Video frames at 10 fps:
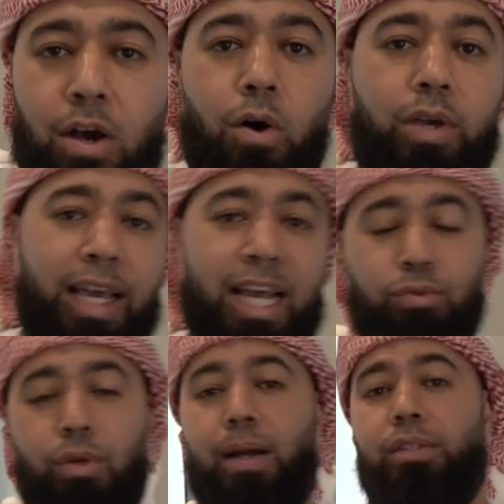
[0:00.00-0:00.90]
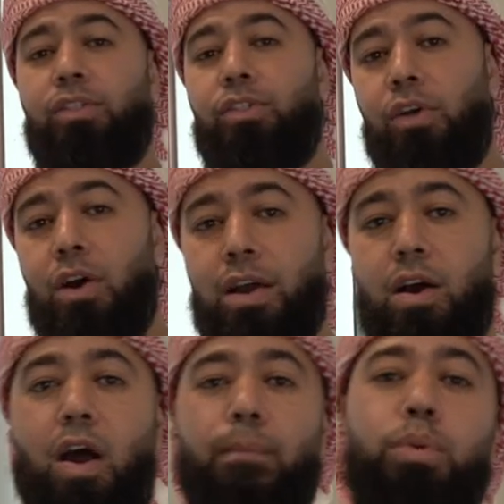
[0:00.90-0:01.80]
Okay guys, we're about to
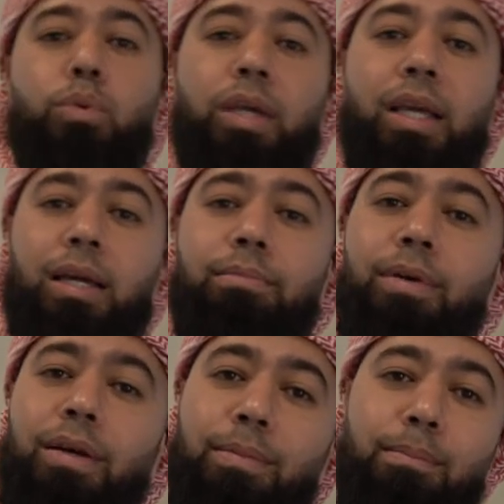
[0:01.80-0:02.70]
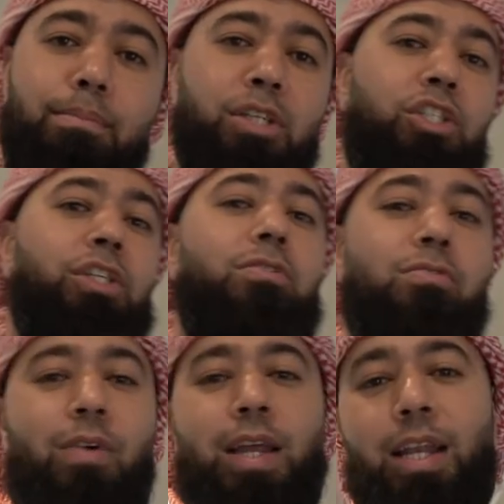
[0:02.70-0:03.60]
start our boot camp
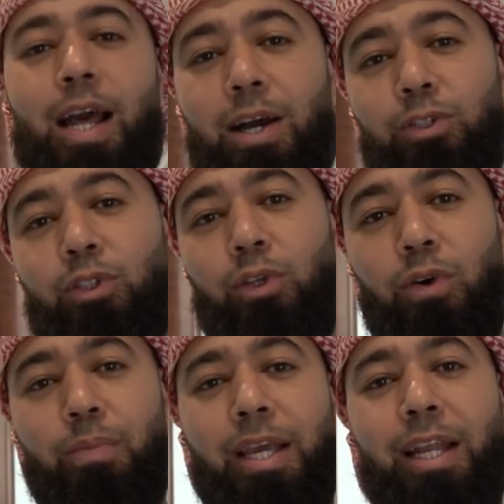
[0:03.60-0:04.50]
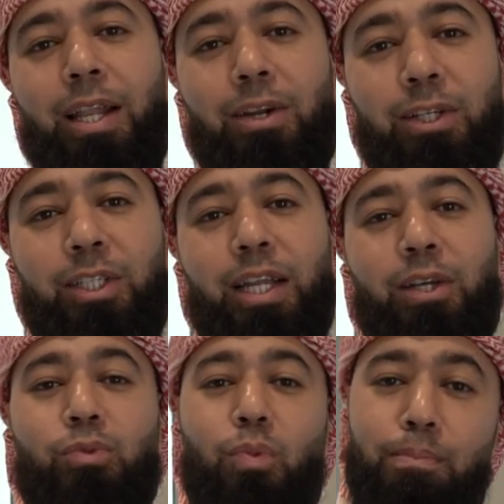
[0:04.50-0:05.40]
mission right now. So me and Ali are
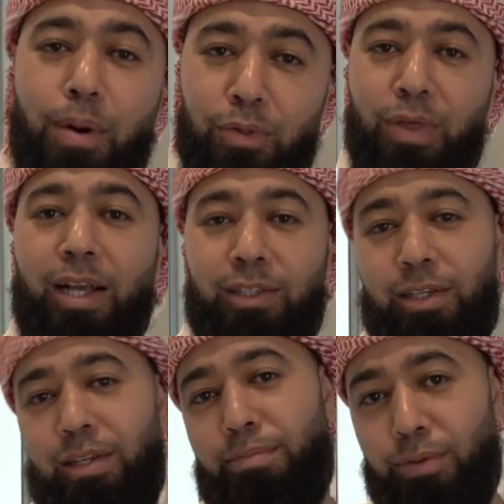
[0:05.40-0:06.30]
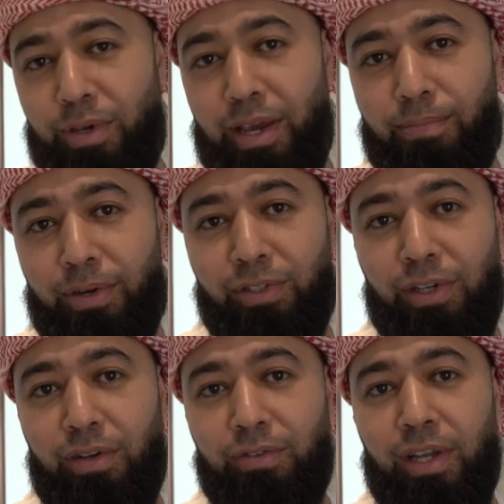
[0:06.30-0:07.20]
excited because we're both actually in the boot camp
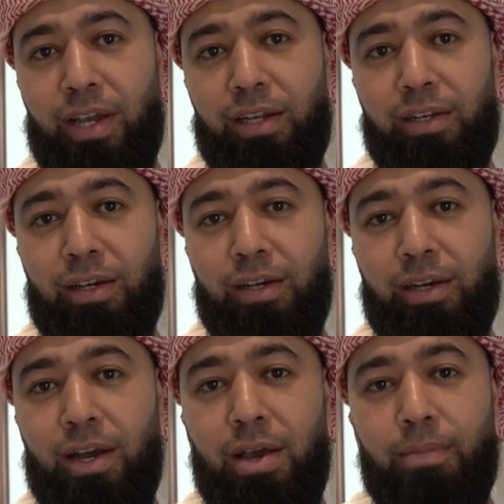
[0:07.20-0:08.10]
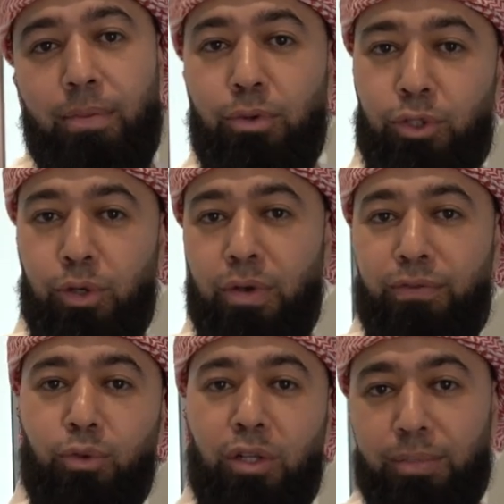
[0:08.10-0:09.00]
ourselves. And maybe we'll show you a
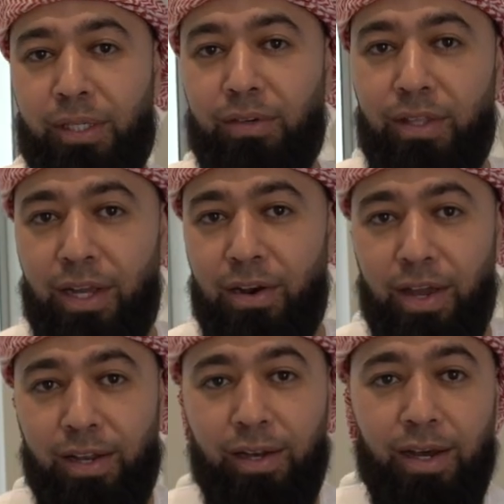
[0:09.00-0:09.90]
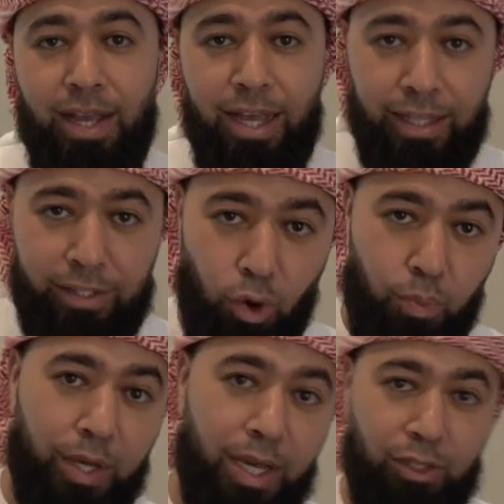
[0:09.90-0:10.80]
few clips here and there, and let's
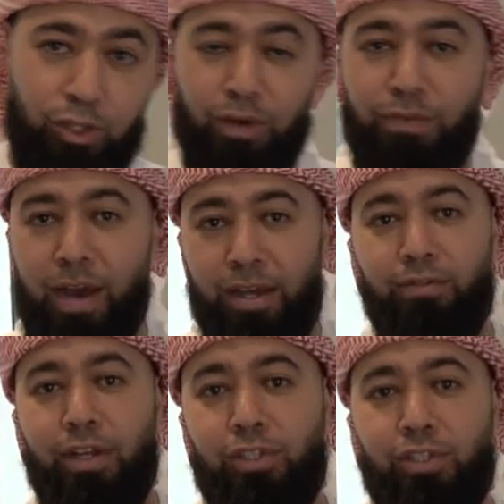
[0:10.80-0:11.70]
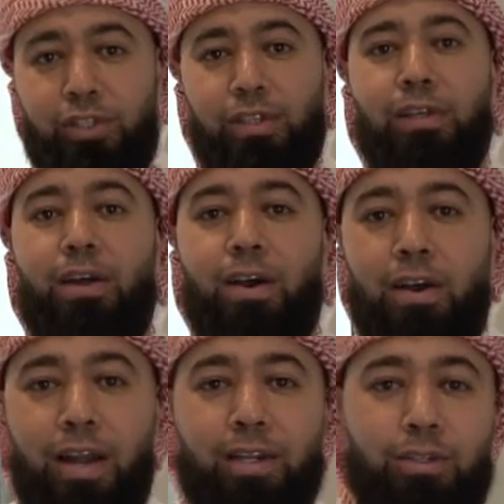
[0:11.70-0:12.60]
hope we get certified and registered.
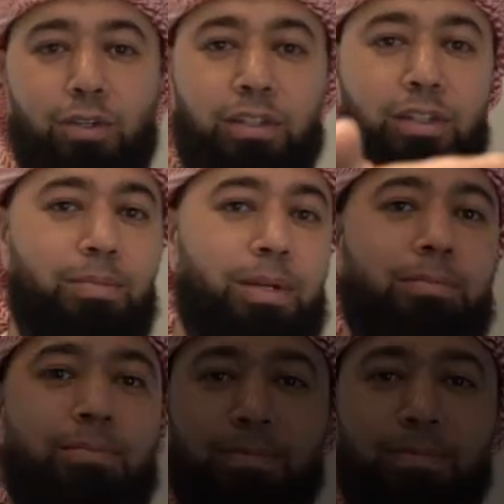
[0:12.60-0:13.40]
All right, talk to you in a bit.